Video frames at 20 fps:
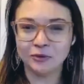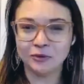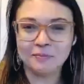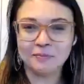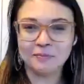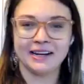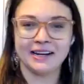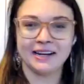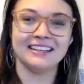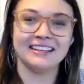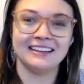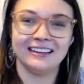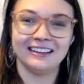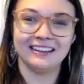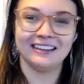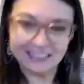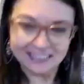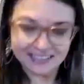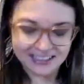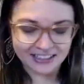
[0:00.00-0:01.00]
my name is
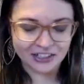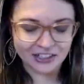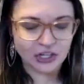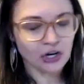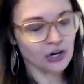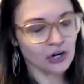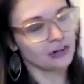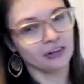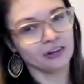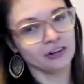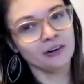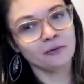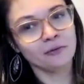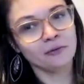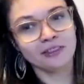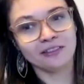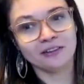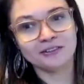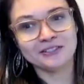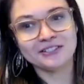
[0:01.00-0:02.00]
Elena Gardner
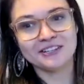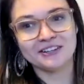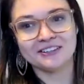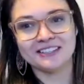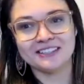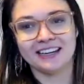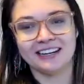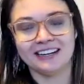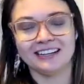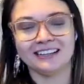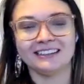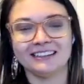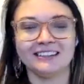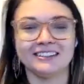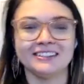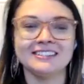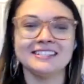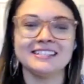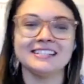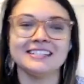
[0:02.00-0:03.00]
with Lodestar's Lending
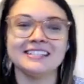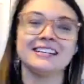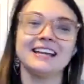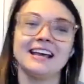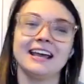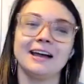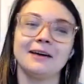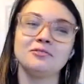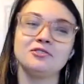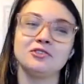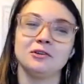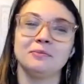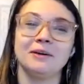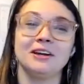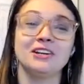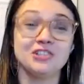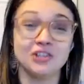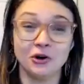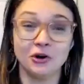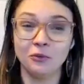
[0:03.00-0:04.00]
Leaders, and today I'm joined by
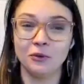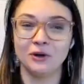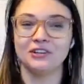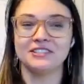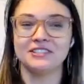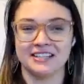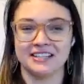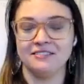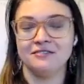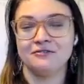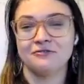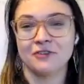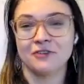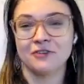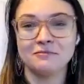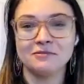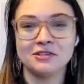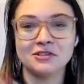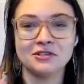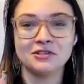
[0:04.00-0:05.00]
Joe Wilson
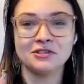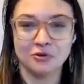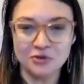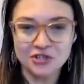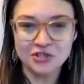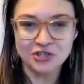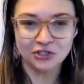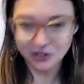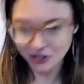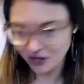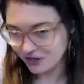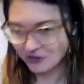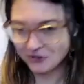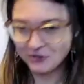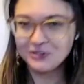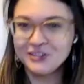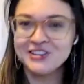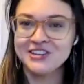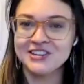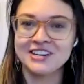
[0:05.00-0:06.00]
from Social
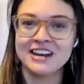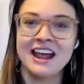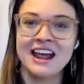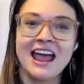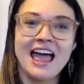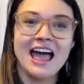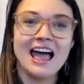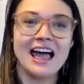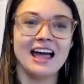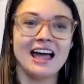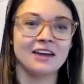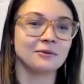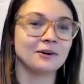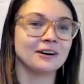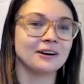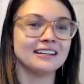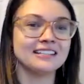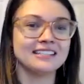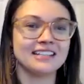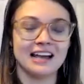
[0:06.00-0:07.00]
Coach, and
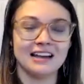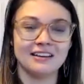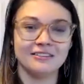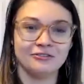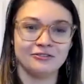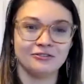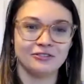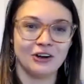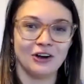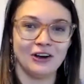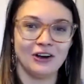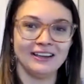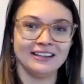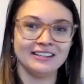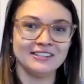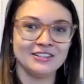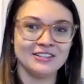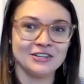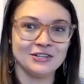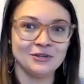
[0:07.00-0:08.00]
we're going to dive
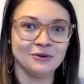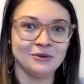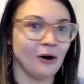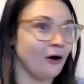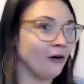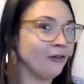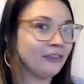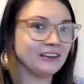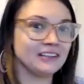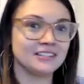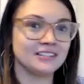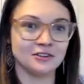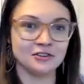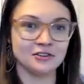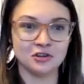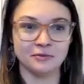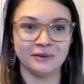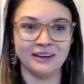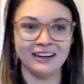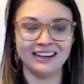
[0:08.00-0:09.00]
into all things
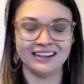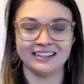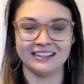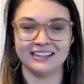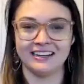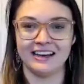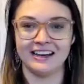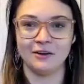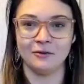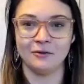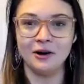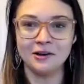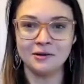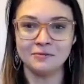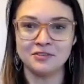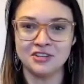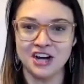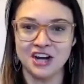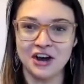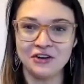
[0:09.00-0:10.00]
social media today.
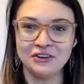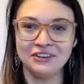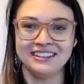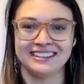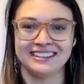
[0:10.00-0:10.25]
Welcome, Joe.